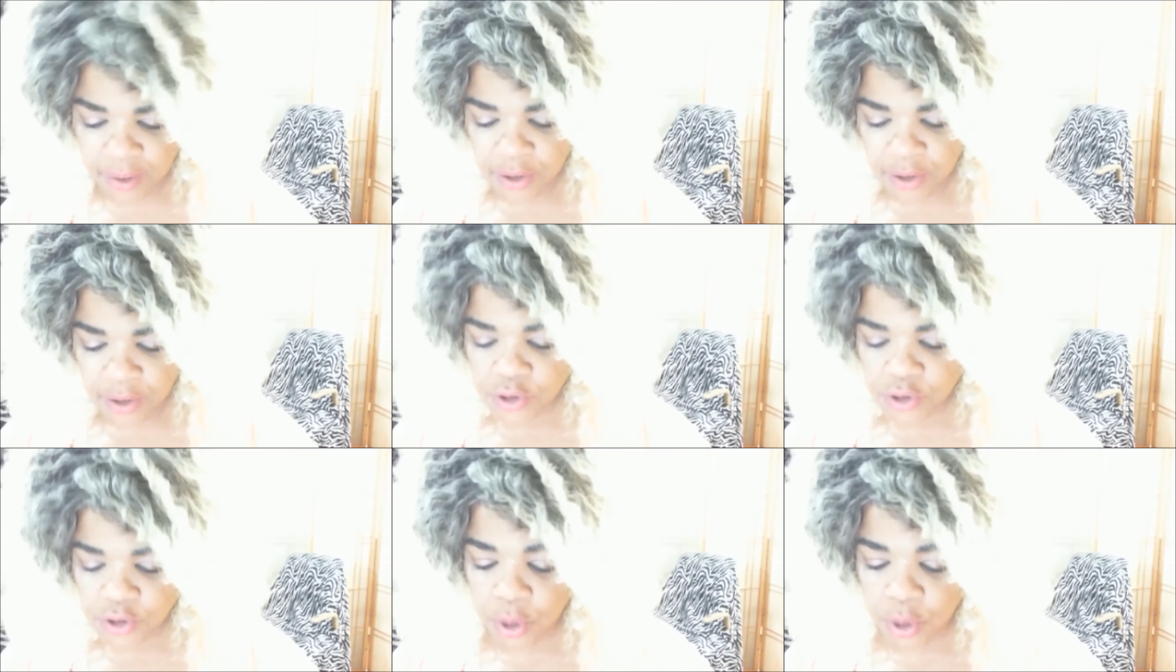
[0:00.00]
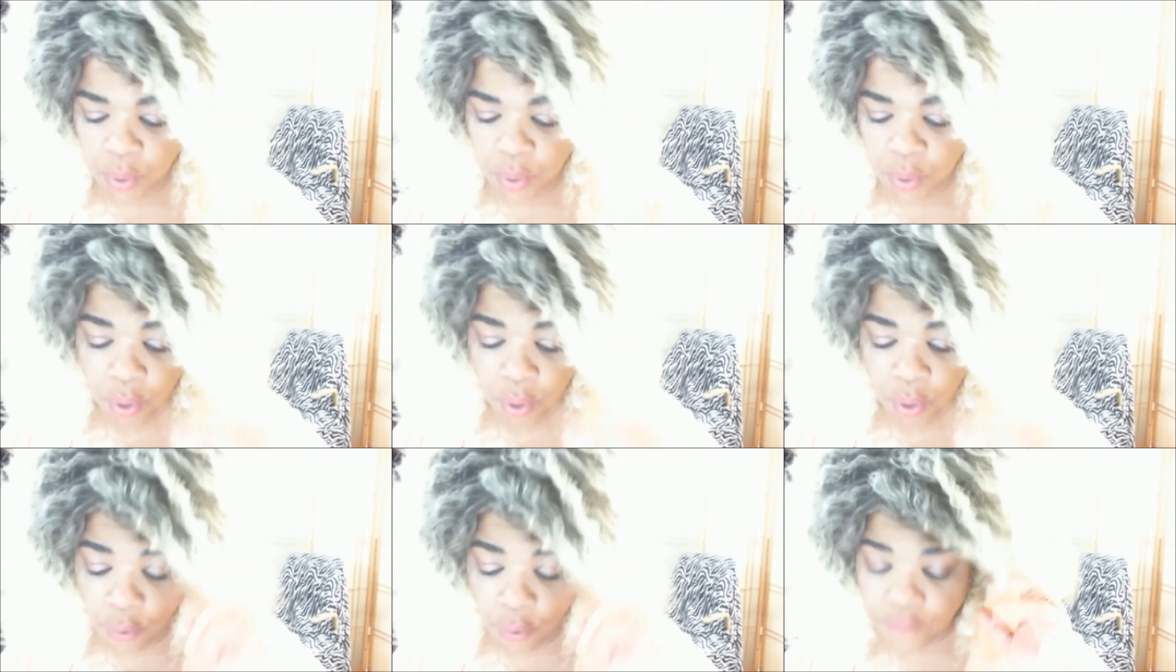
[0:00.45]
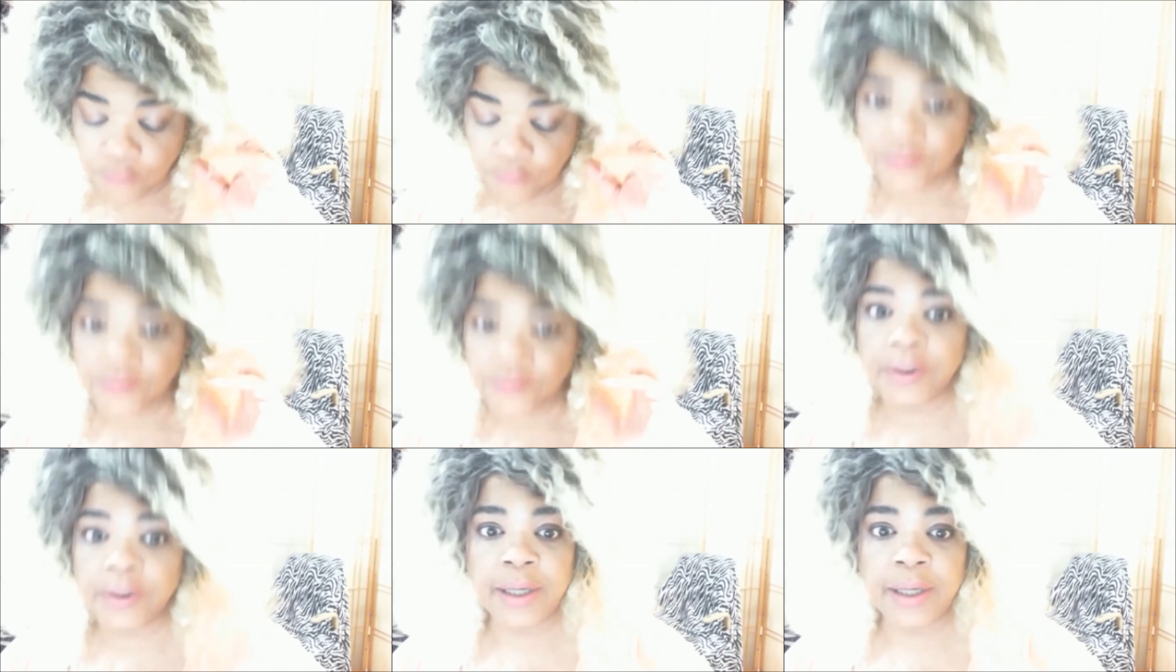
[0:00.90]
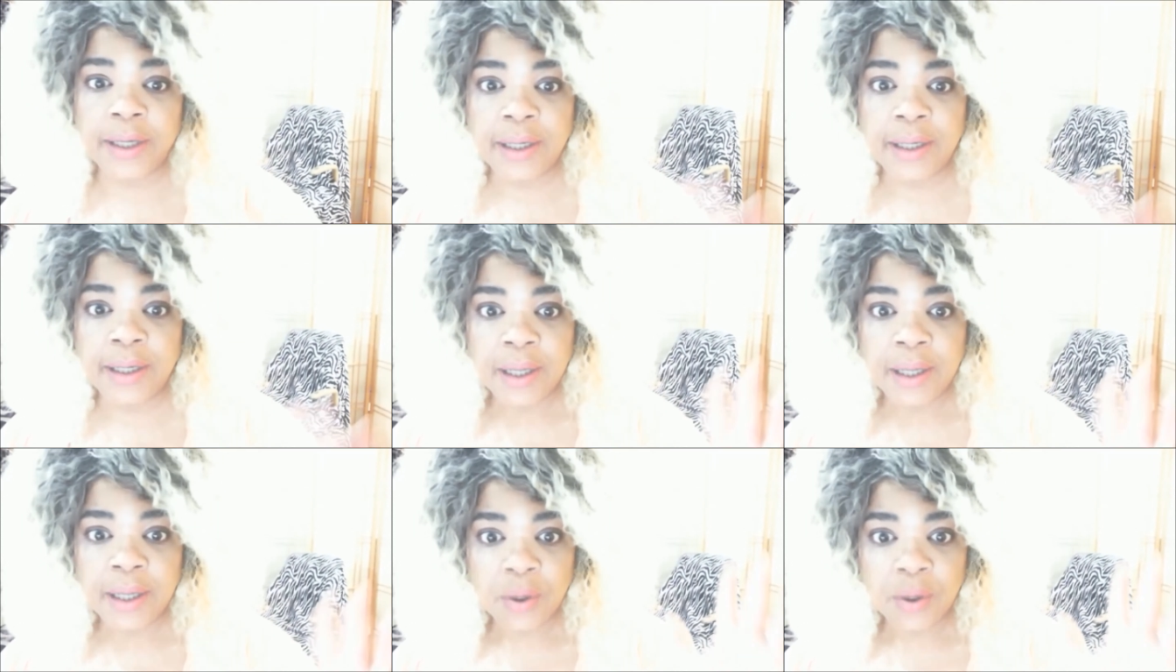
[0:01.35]
So hopefully,
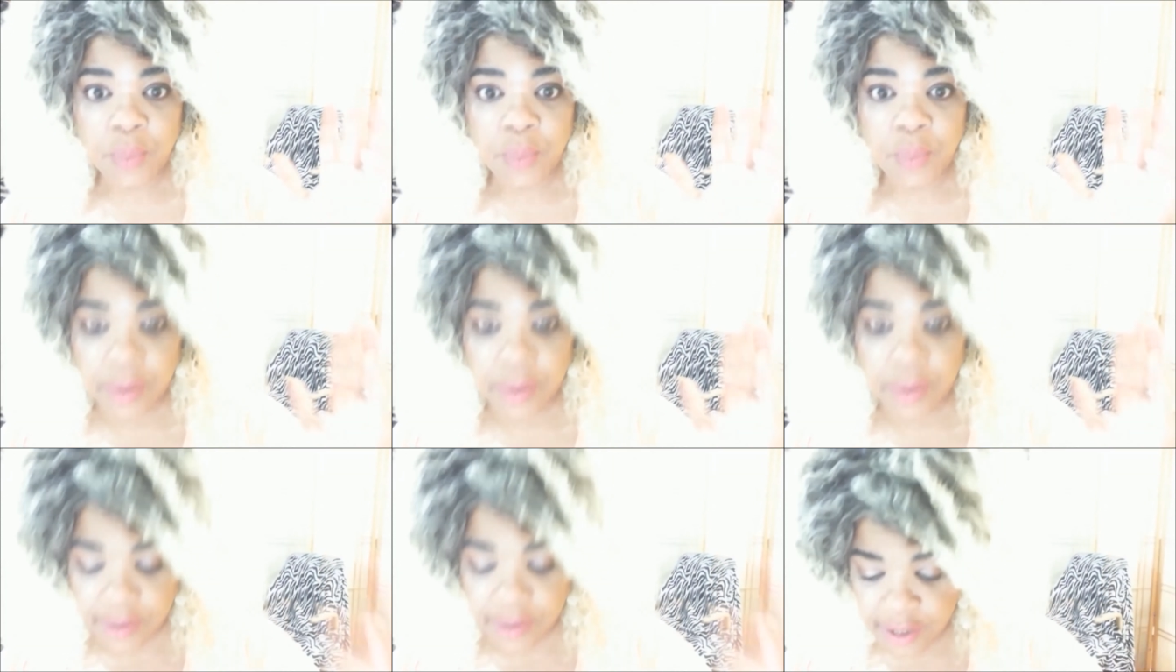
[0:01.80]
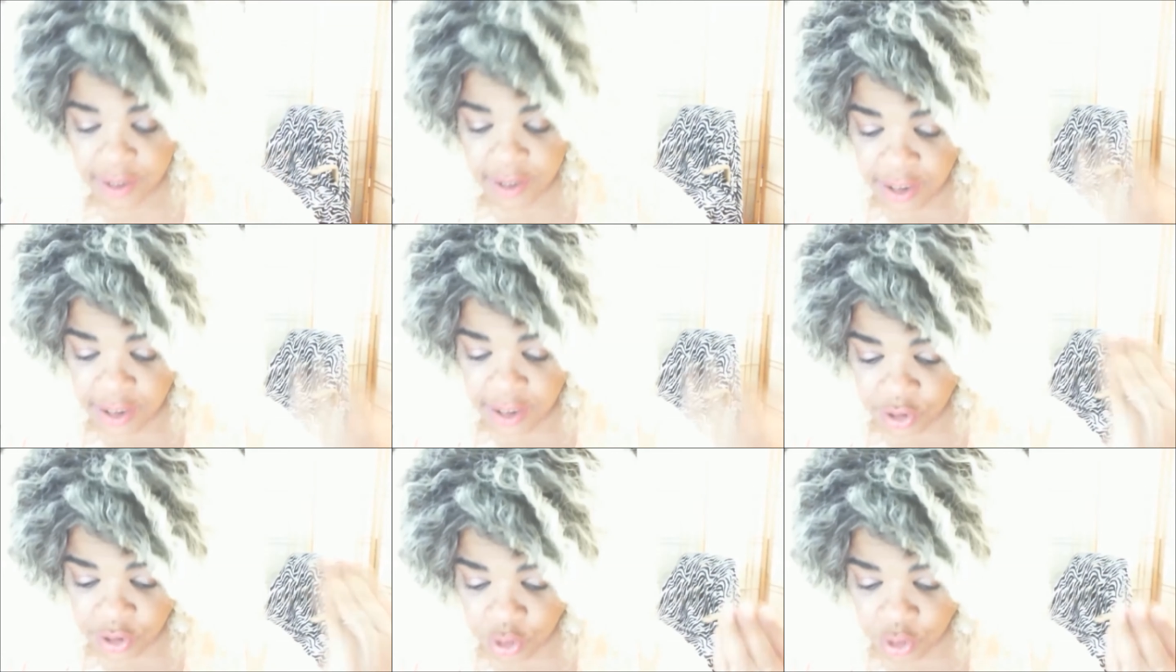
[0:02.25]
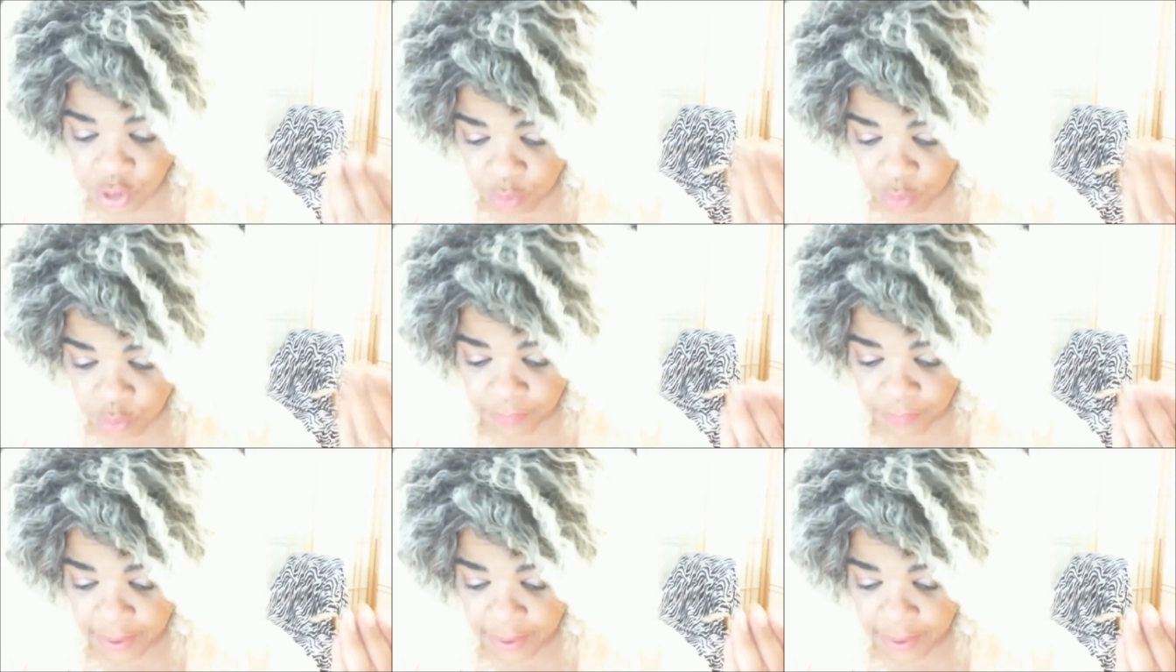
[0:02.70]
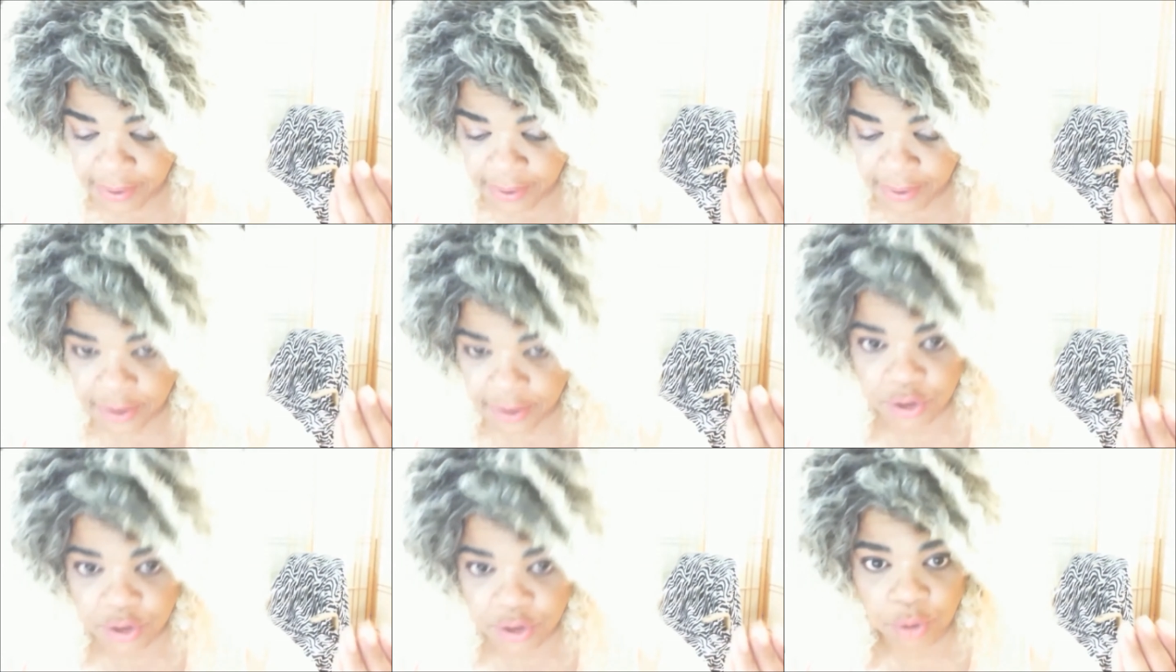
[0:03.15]
when these two
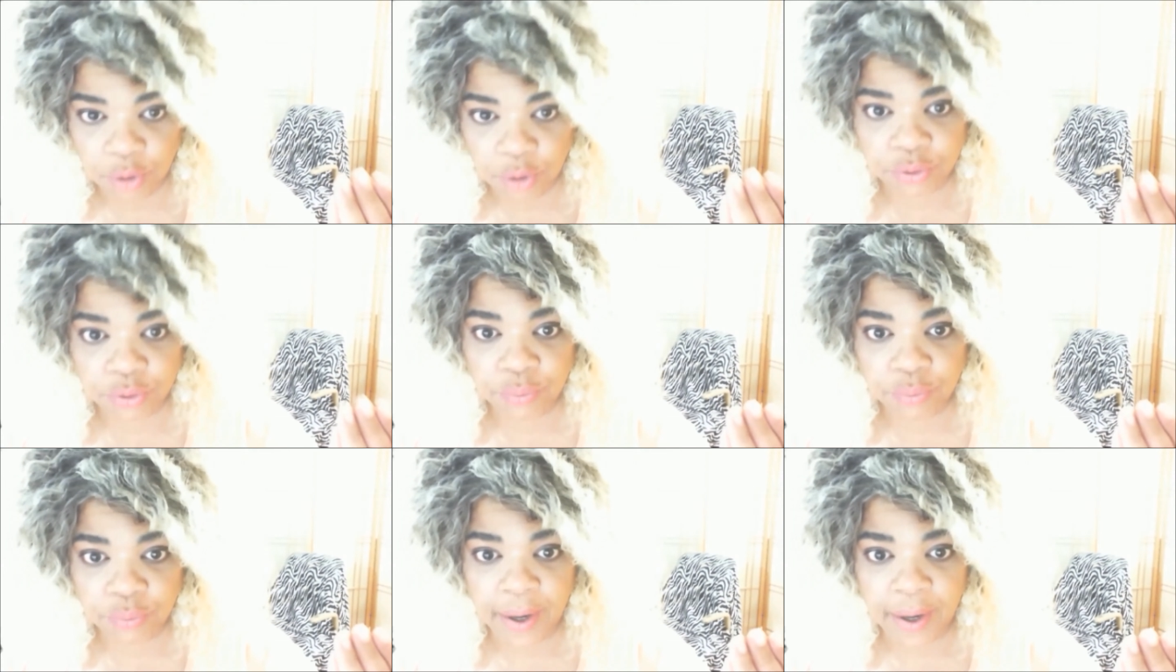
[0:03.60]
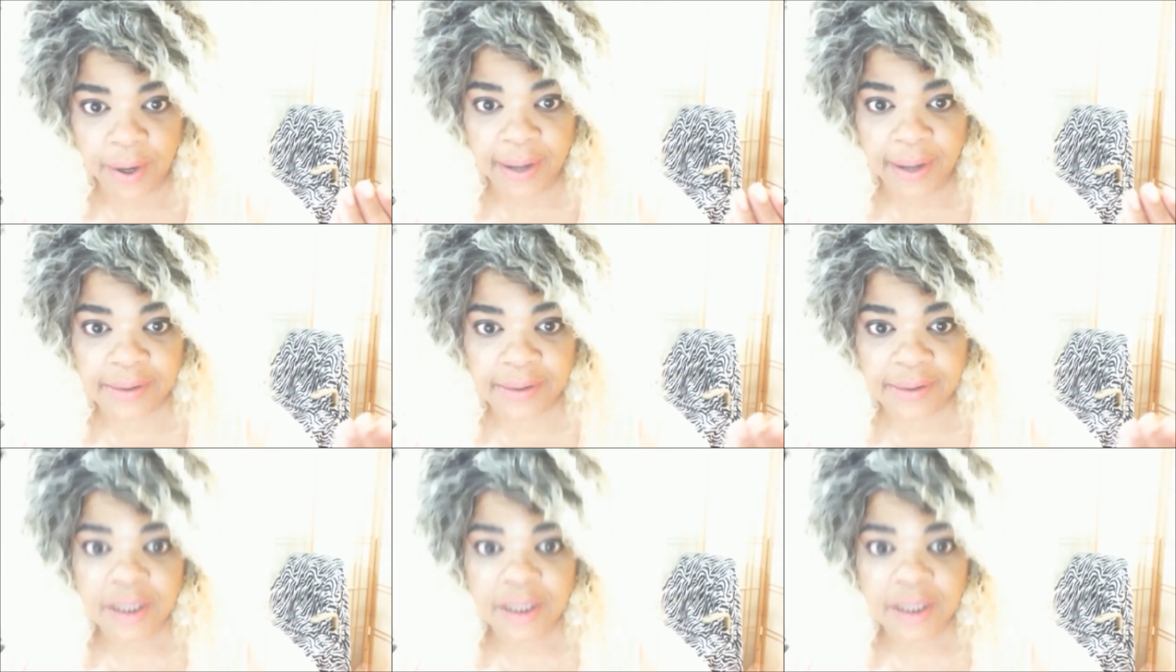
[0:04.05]
planets go direct,